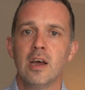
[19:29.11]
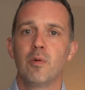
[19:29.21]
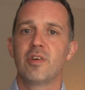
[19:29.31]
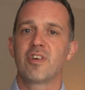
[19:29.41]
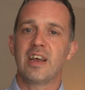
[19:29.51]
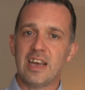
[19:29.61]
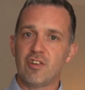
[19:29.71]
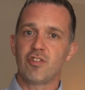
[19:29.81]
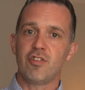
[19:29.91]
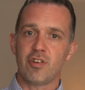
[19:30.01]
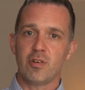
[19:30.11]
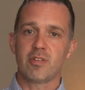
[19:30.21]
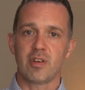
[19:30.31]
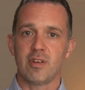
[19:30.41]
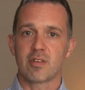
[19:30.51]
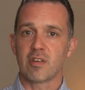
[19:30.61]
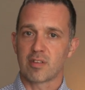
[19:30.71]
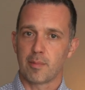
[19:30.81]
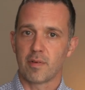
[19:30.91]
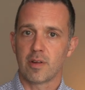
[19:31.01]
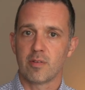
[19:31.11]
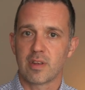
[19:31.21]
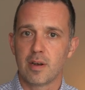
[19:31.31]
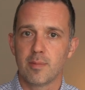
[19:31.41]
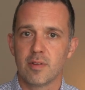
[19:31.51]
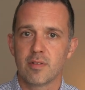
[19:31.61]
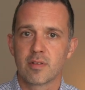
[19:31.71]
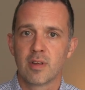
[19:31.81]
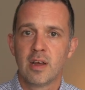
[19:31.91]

which introduces some of those elements.